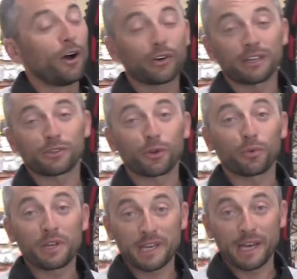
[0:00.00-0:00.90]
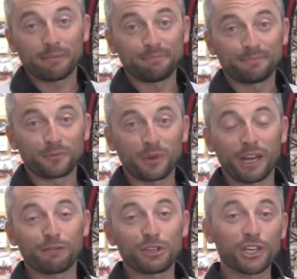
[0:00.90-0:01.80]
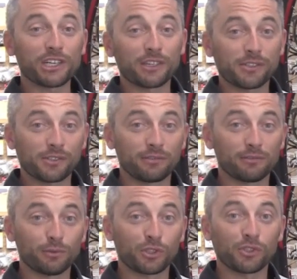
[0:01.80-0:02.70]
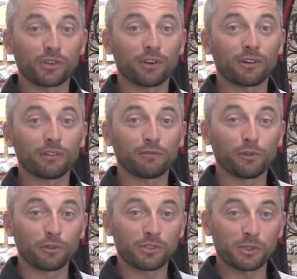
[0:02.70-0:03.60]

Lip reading: Okay, so to recap, we have the Genius, which is our full